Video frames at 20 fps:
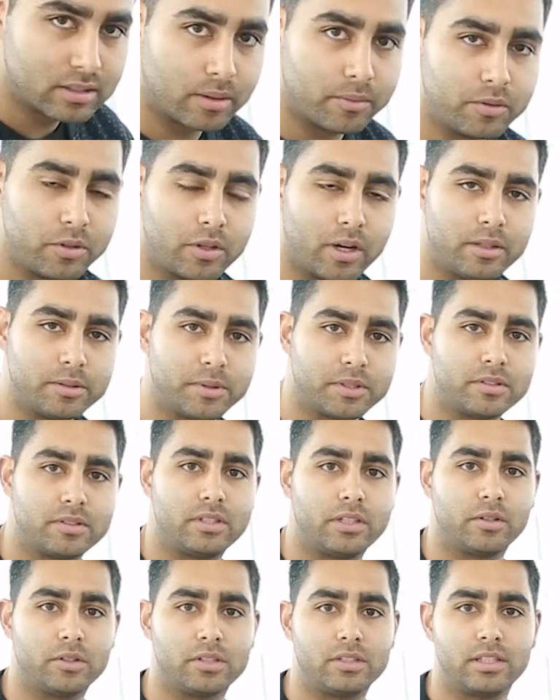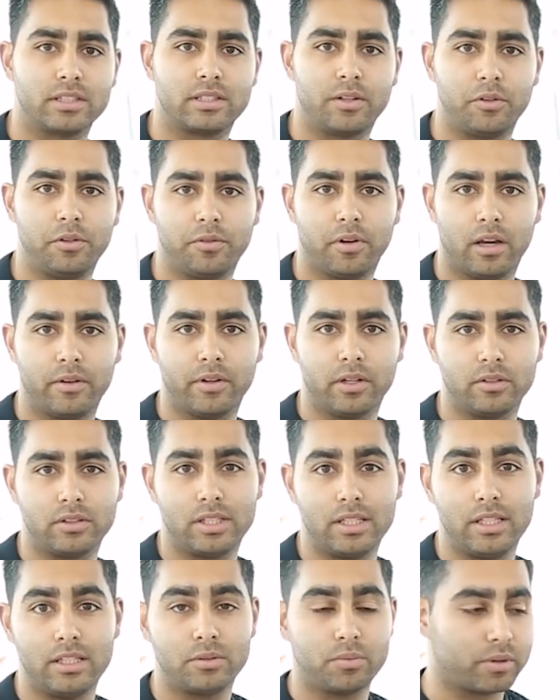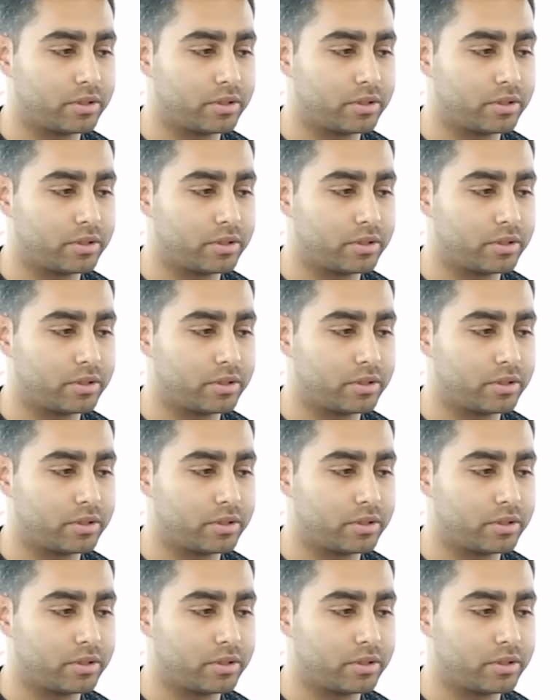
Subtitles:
Some of you guys must have seen on the 675 LTs,